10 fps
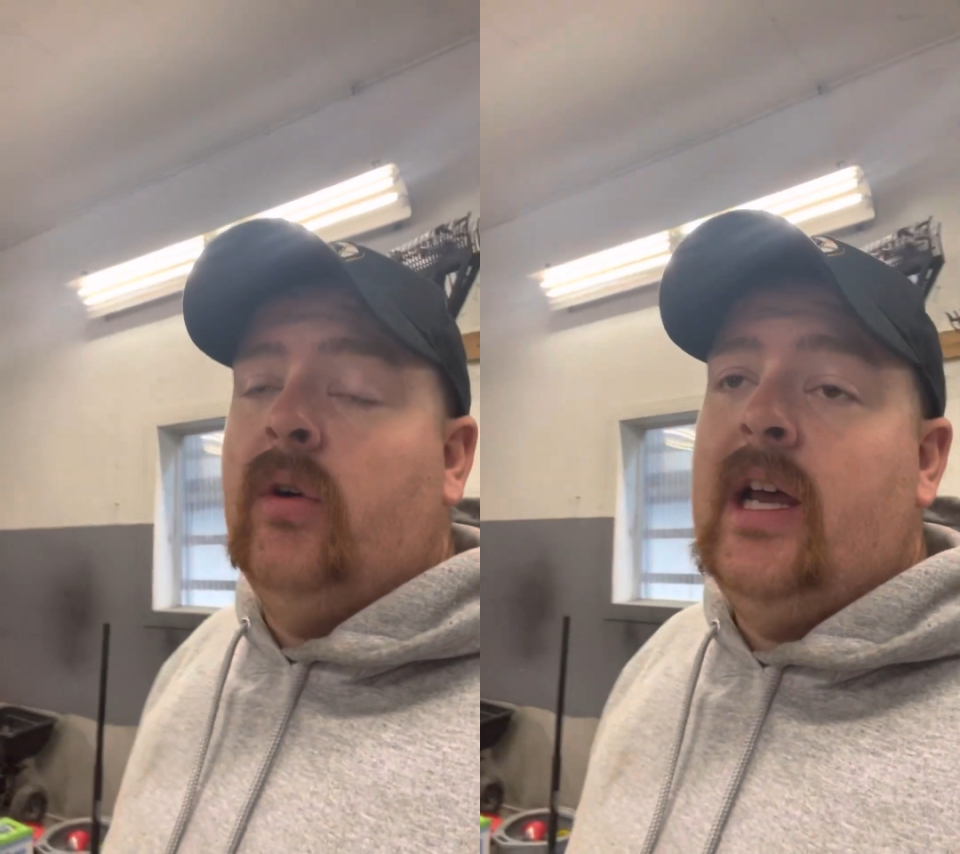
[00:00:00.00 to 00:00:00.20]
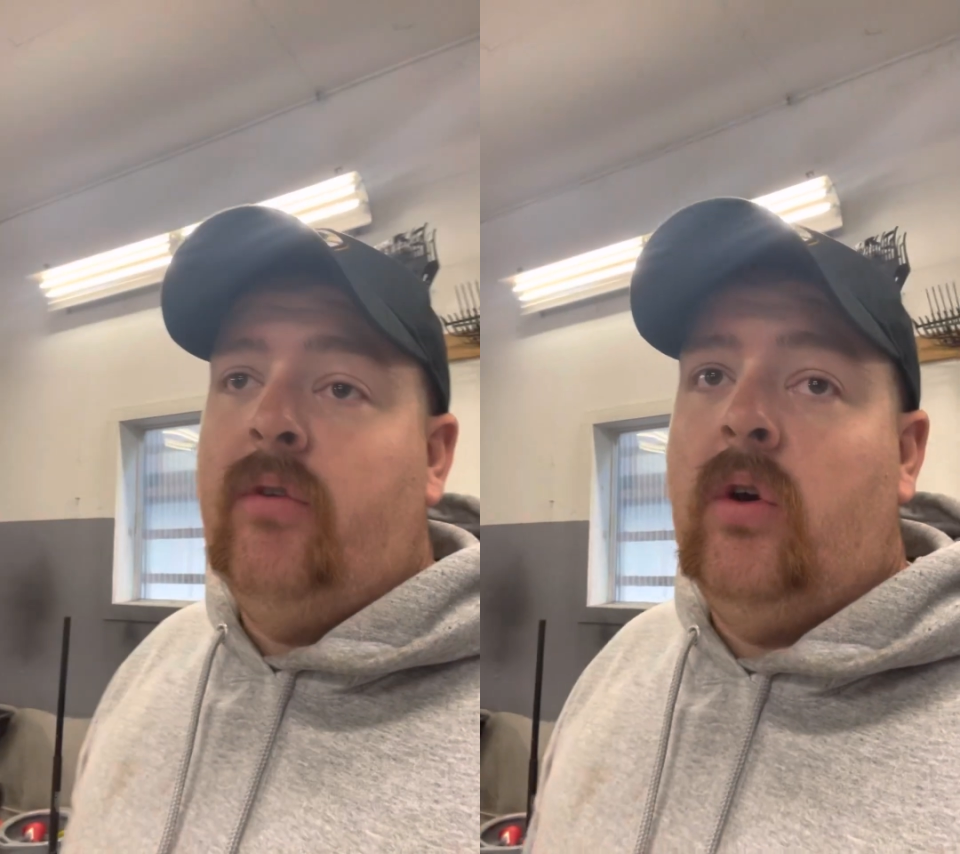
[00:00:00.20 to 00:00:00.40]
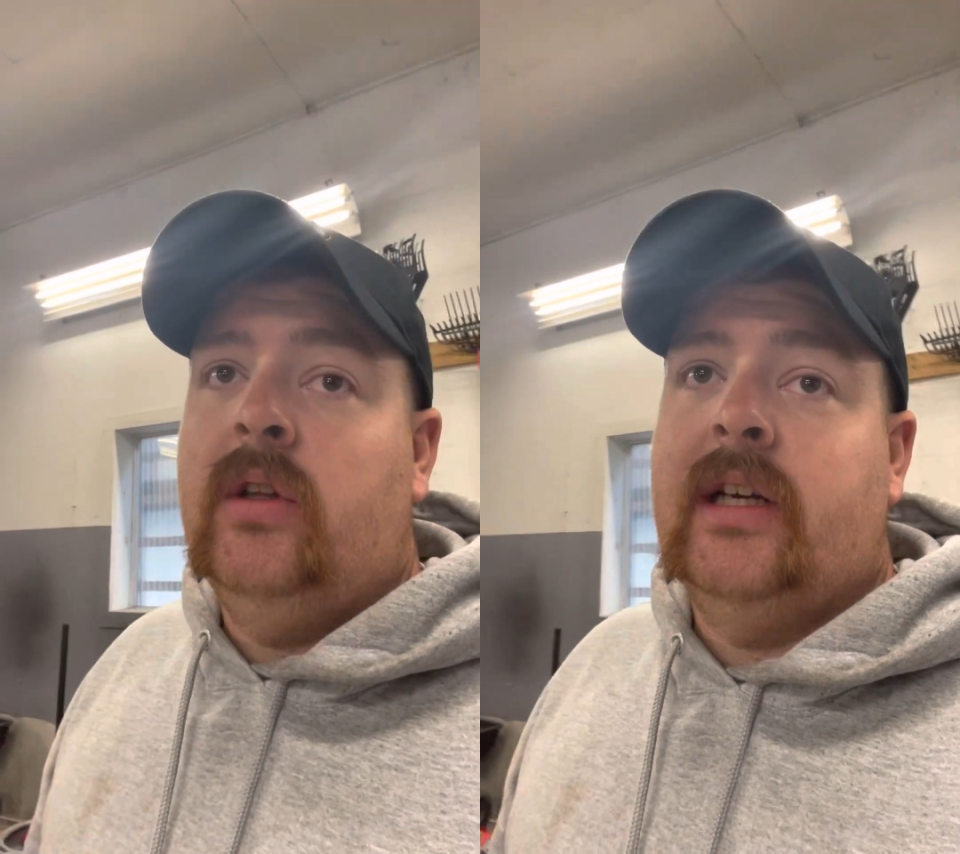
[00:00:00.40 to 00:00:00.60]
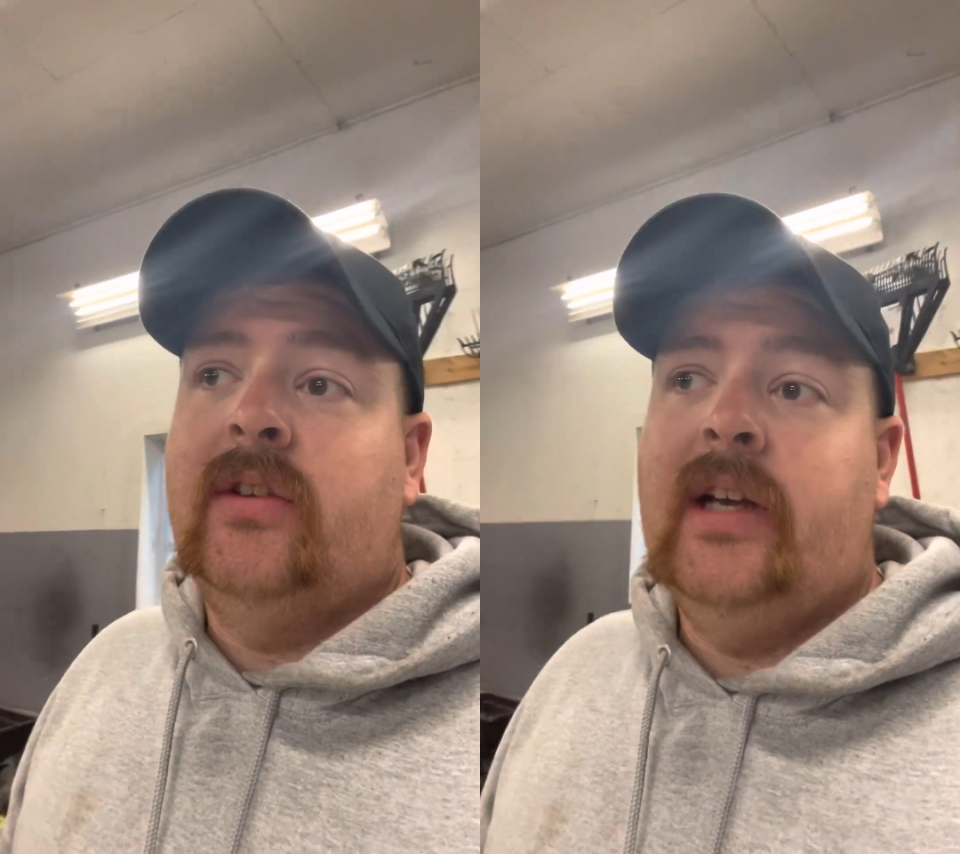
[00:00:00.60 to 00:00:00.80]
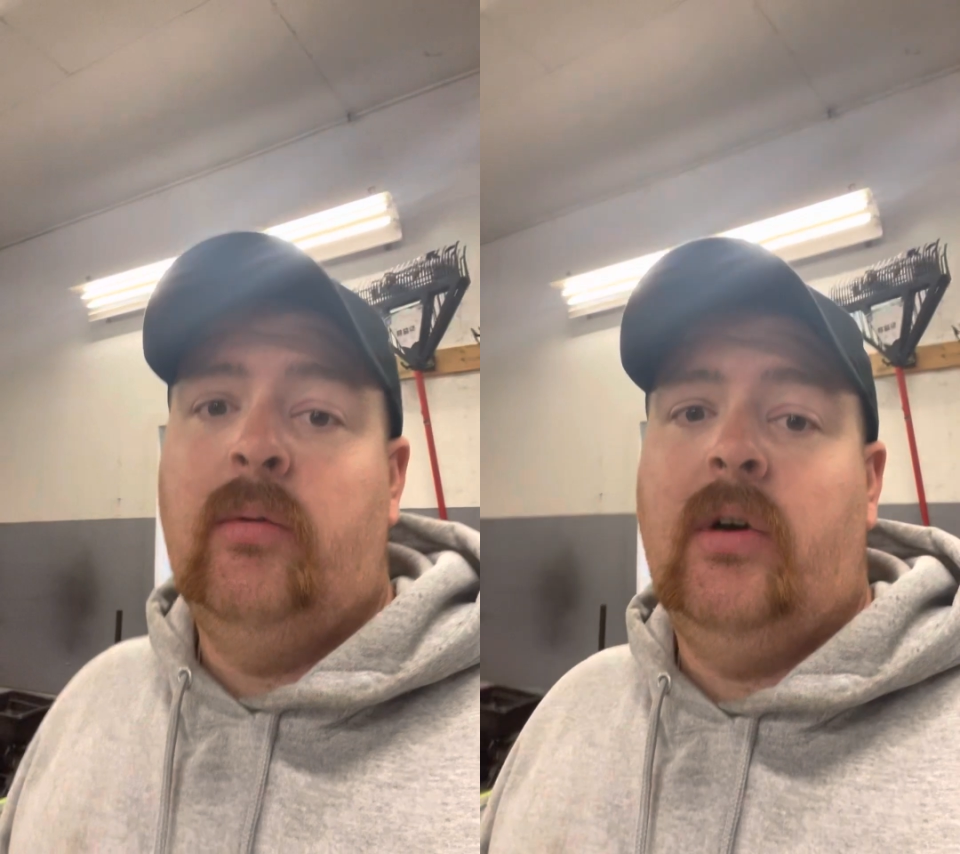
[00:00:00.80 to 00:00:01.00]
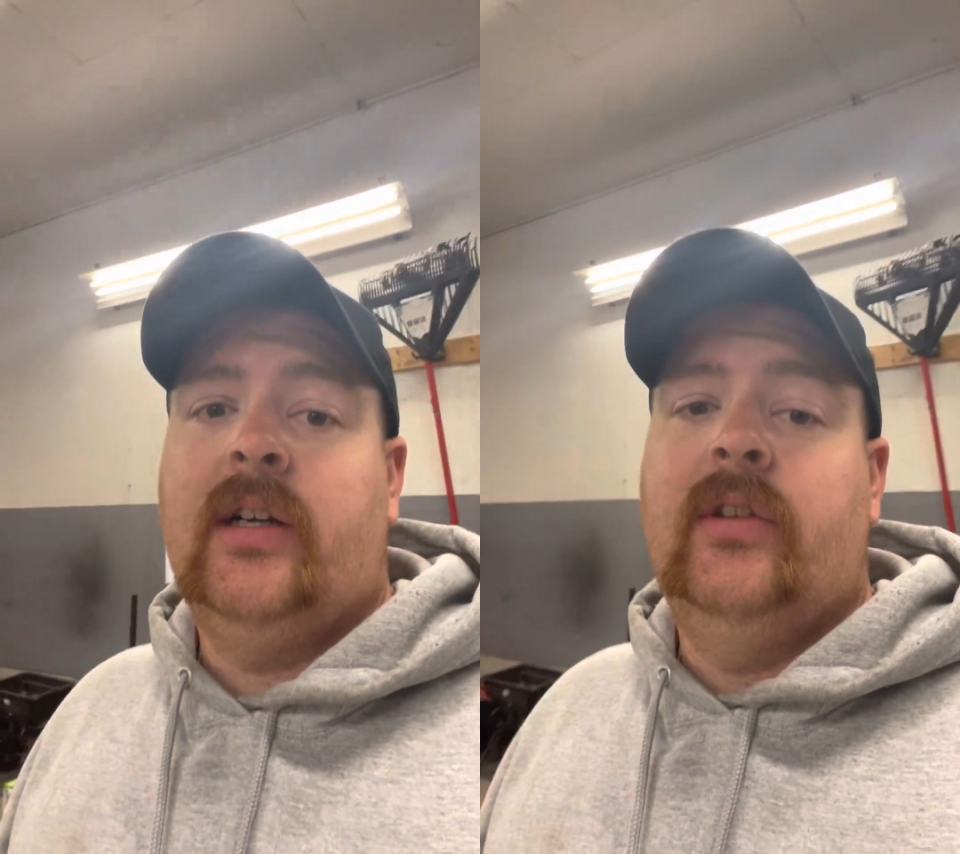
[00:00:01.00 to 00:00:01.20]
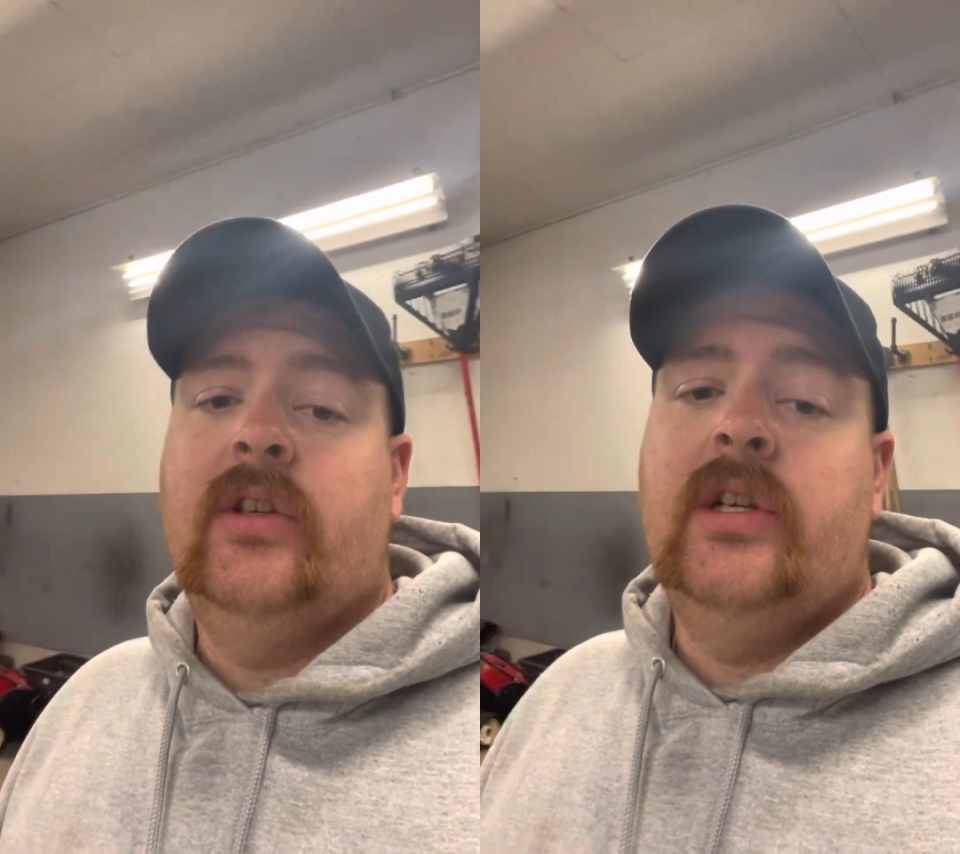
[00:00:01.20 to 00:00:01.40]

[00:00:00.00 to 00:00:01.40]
have a whole lot of sidewalks this